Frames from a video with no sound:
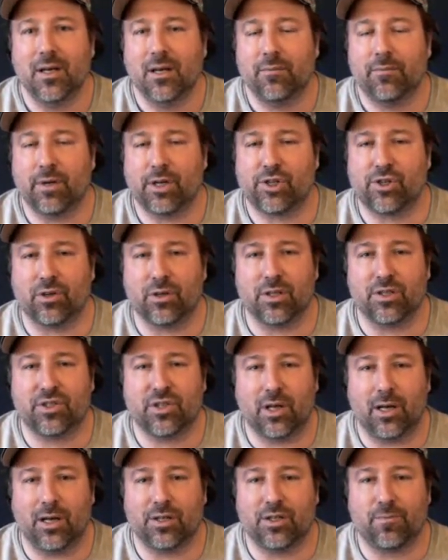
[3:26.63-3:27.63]
Make sure it's
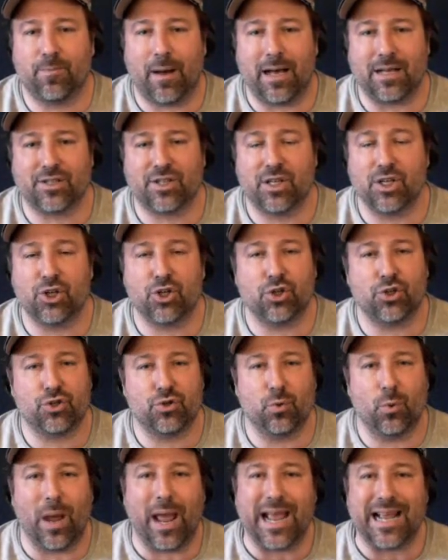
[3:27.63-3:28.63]
deposited
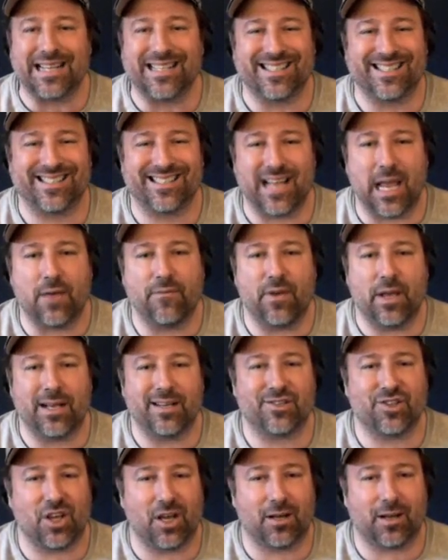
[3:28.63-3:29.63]
to a
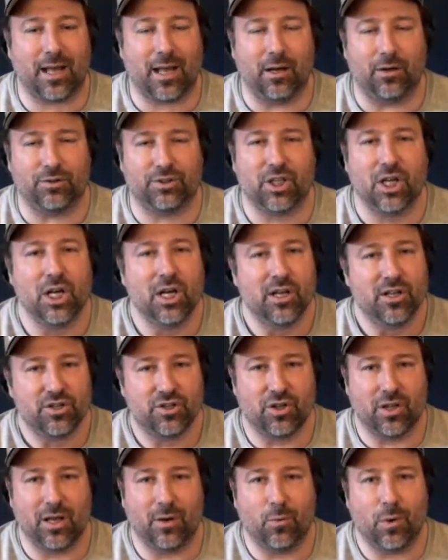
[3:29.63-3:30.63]
savings account
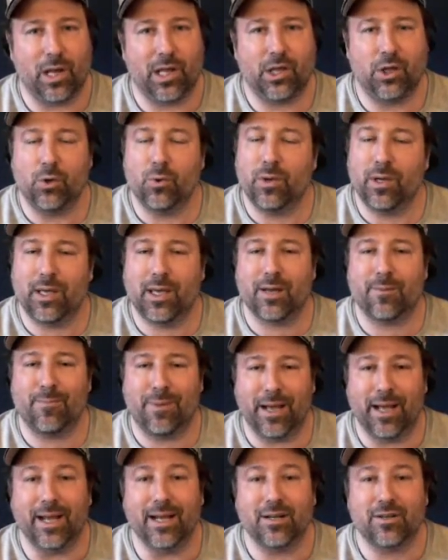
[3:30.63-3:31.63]
so that way you can get
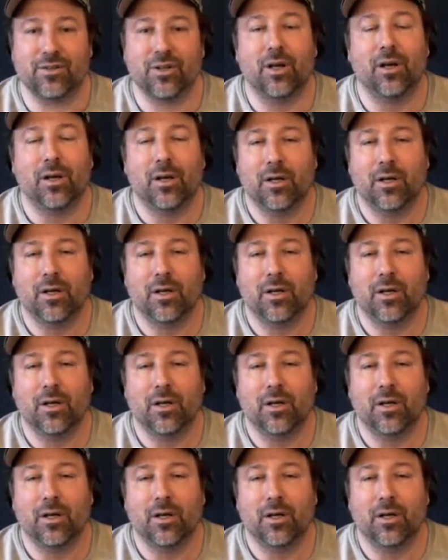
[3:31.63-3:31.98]
paid.